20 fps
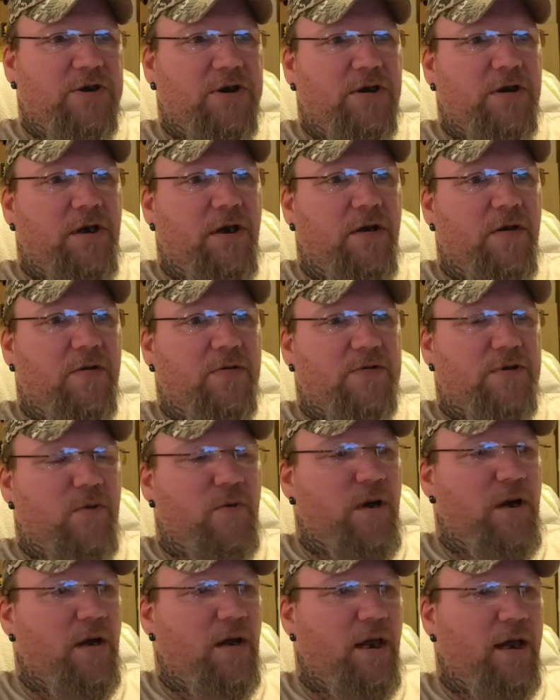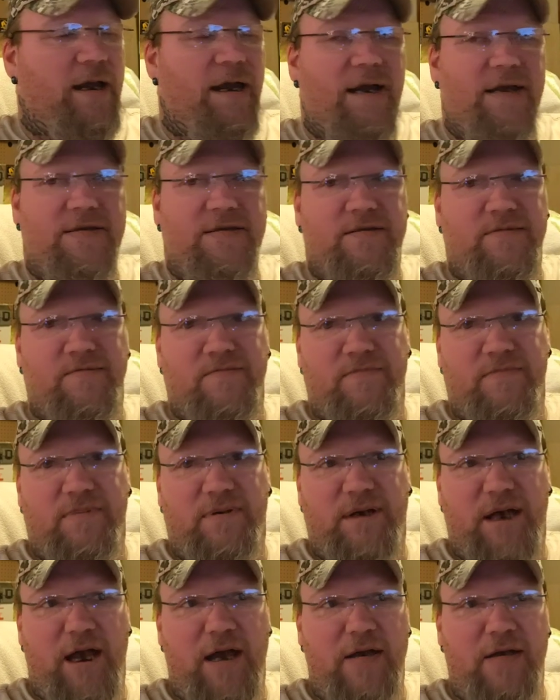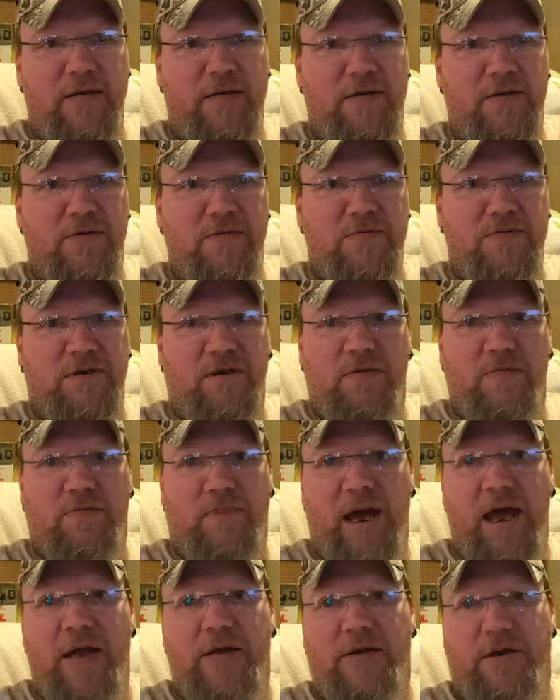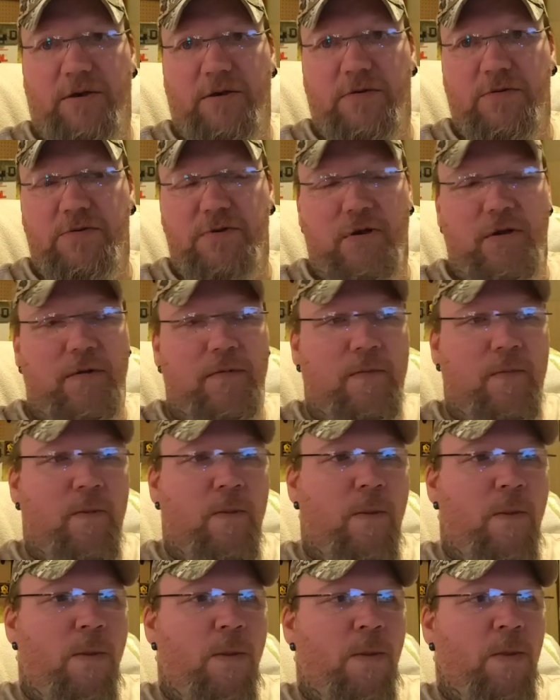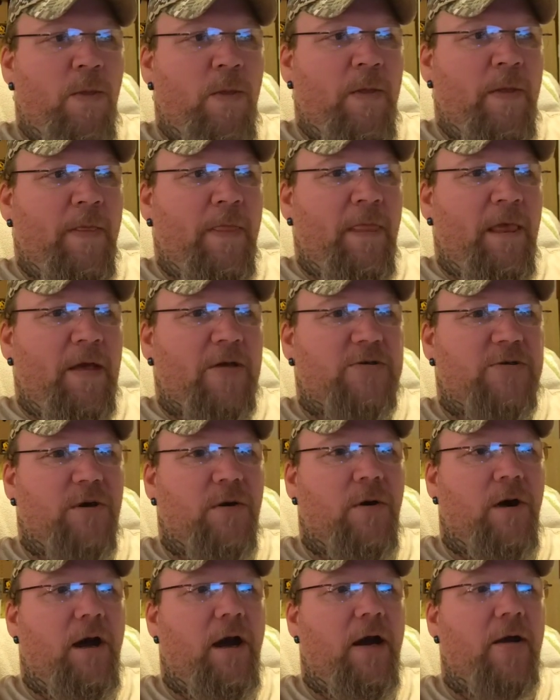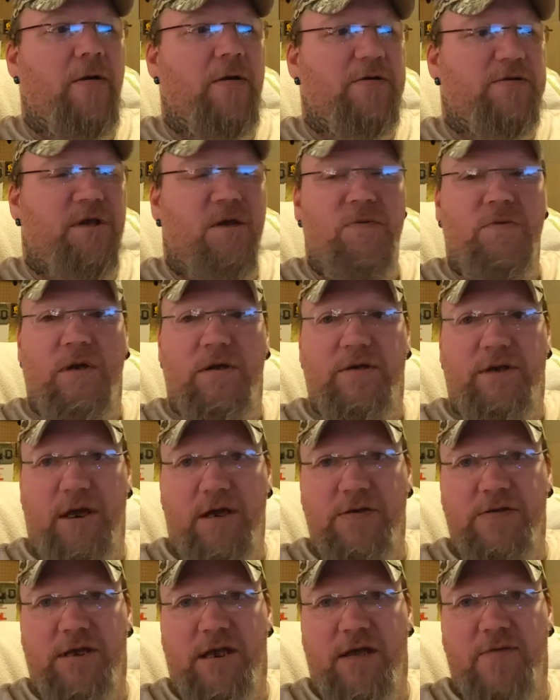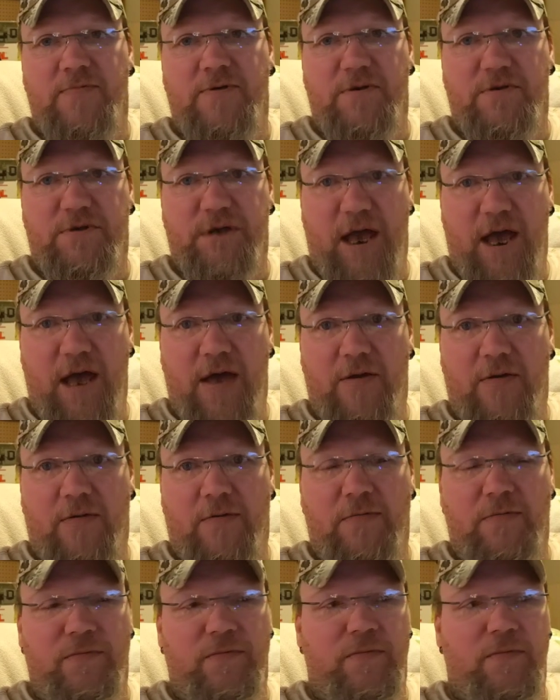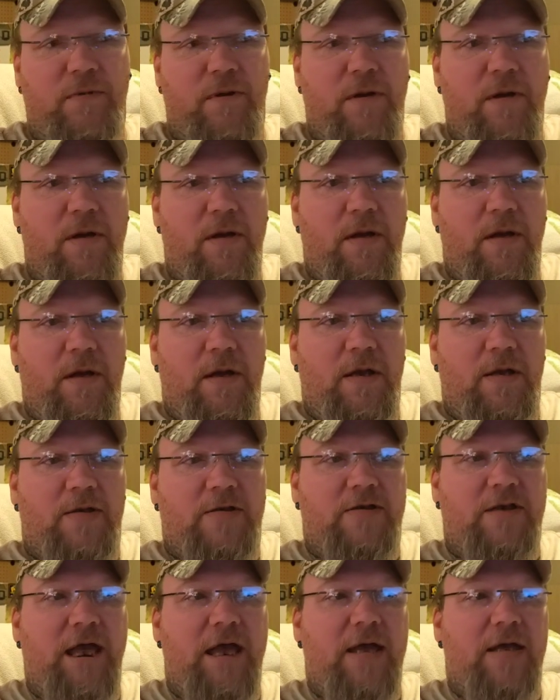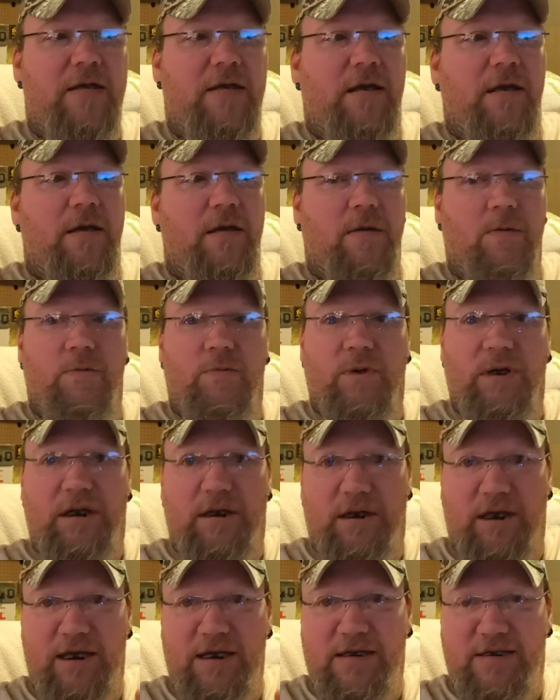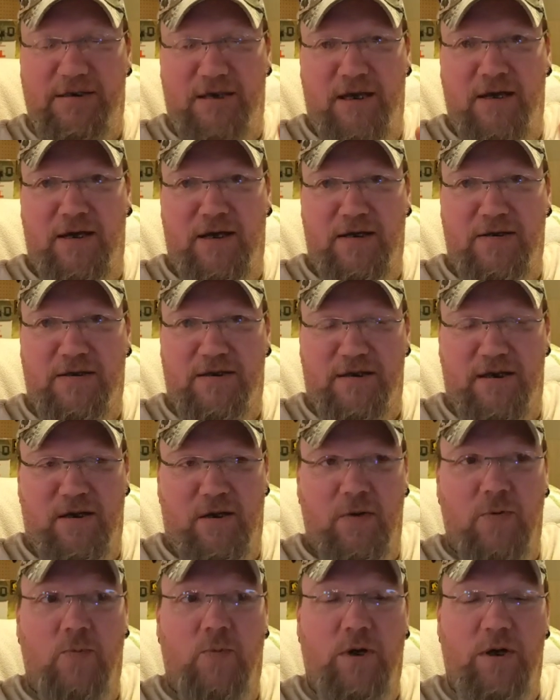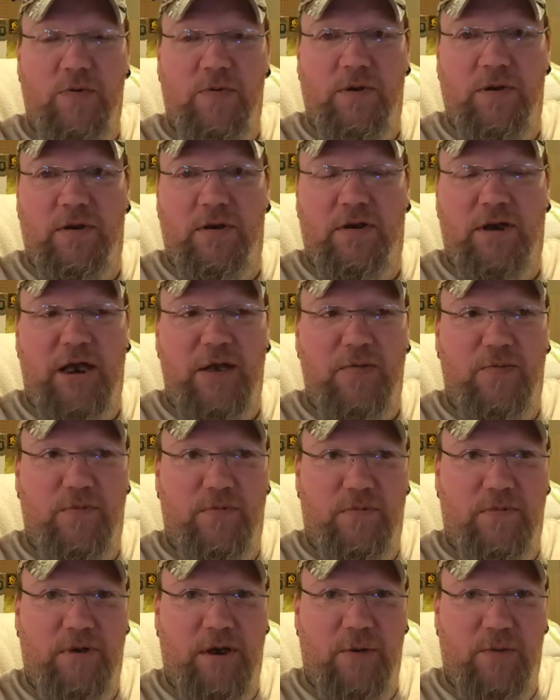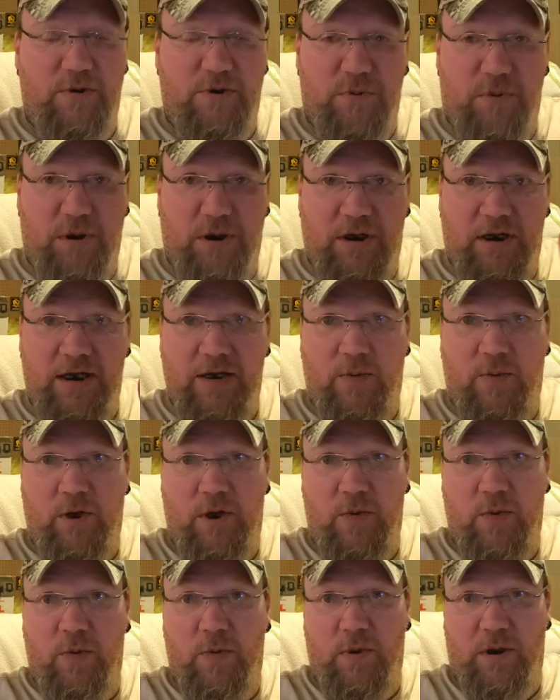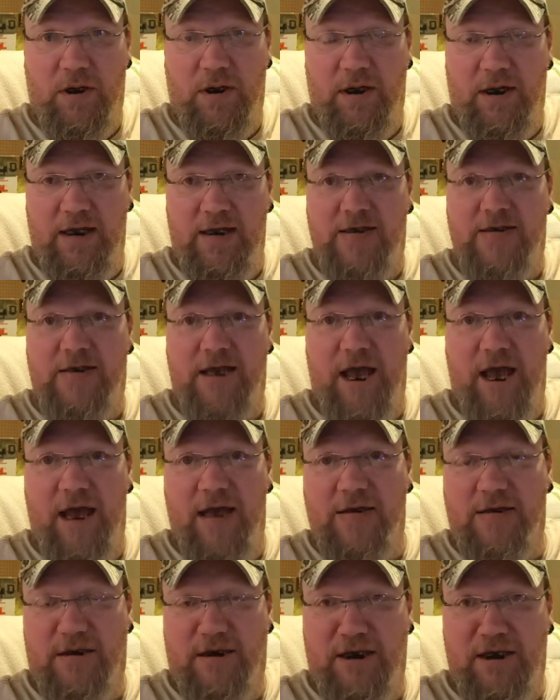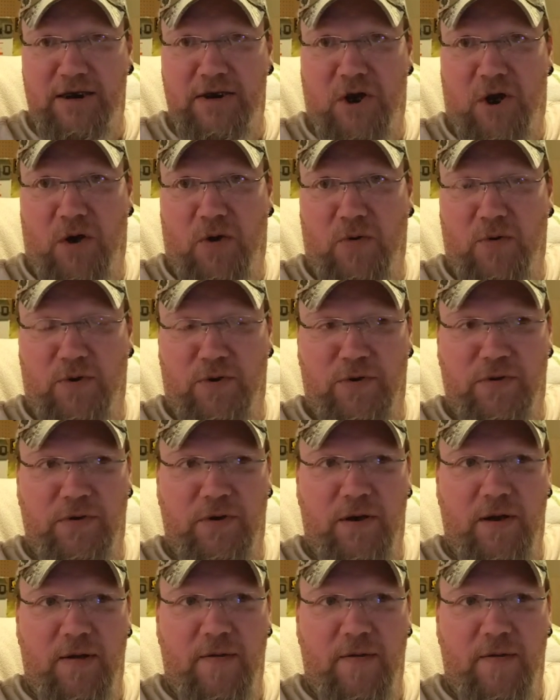she goes, well, I got some kind of news and bad news. So Arizona does have your title. They released us, or we were released as lien holder,